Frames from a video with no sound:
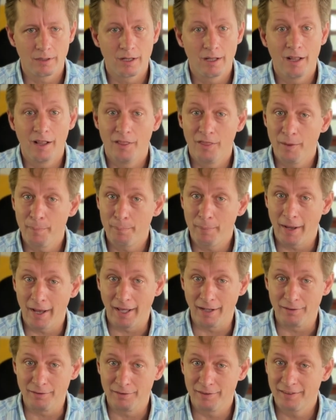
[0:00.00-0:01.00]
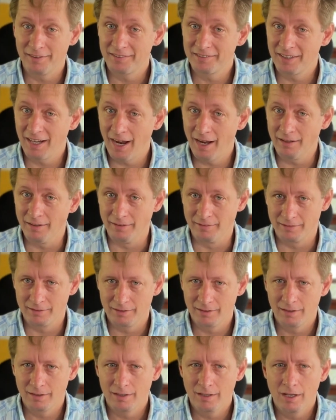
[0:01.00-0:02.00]
The panel is silent.
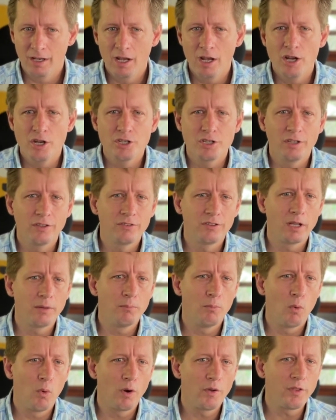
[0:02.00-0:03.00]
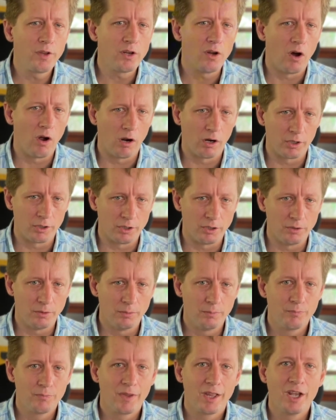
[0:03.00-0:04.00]
She's done more than argue,
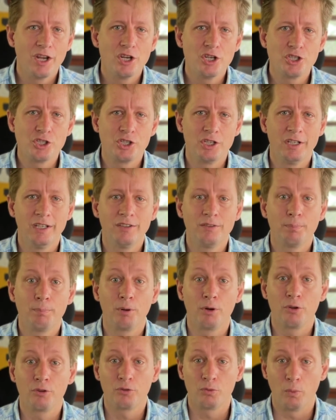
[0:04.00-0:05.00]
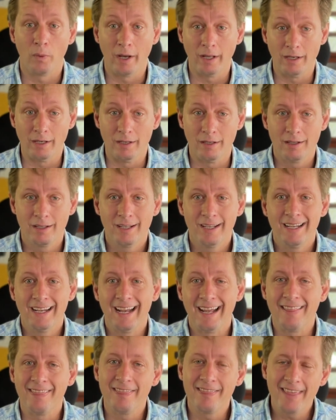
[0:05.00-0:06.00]
she's persuaded.
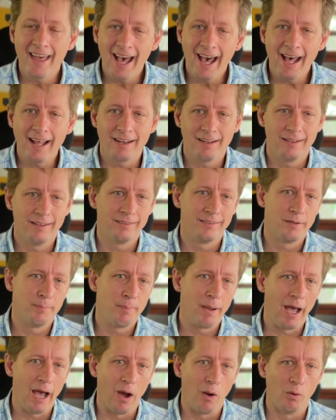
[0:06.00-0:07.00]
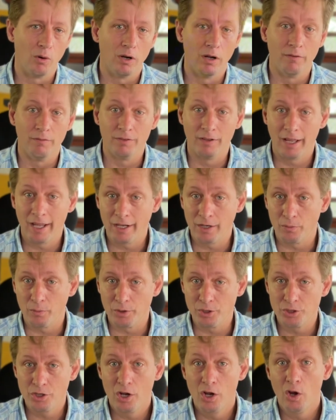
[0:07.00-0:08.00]
And that is the power of language
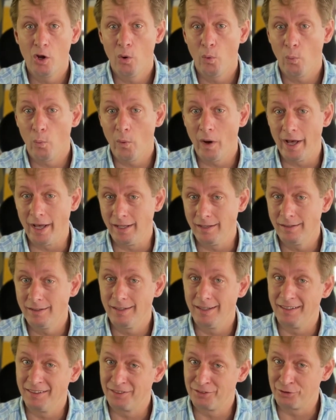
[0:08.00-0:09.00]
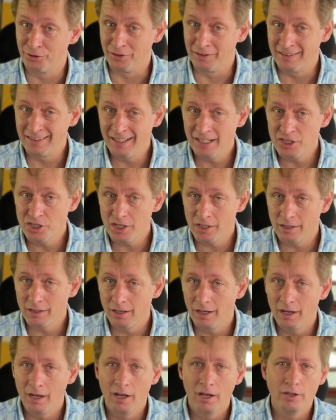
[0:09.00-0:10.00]
when it's strategic,
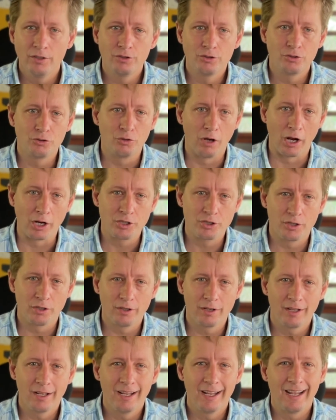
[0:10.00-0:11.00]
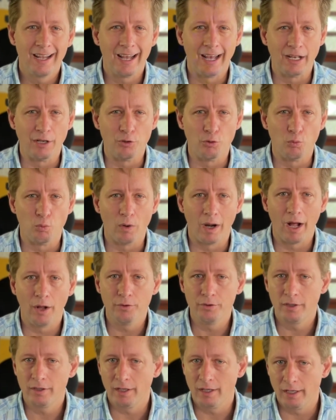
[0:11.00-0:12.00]
structured, and
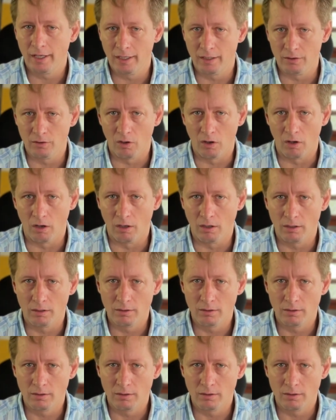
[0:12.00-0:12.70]
grounded in law.